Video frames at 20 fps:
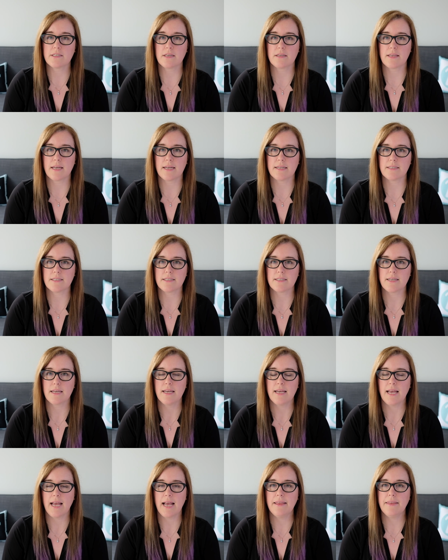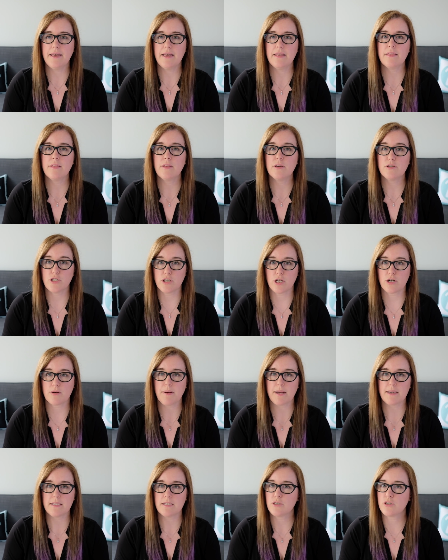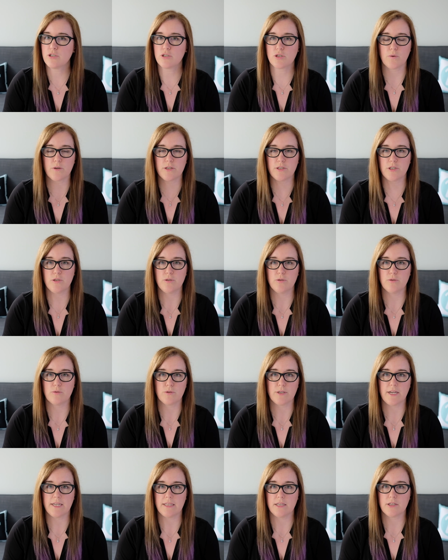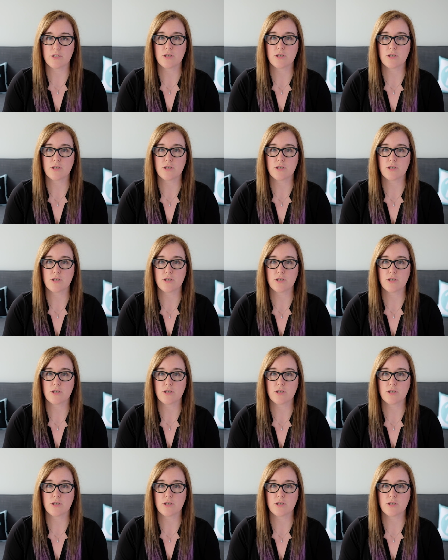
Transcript: the lens, and then the shutter button is just going to create the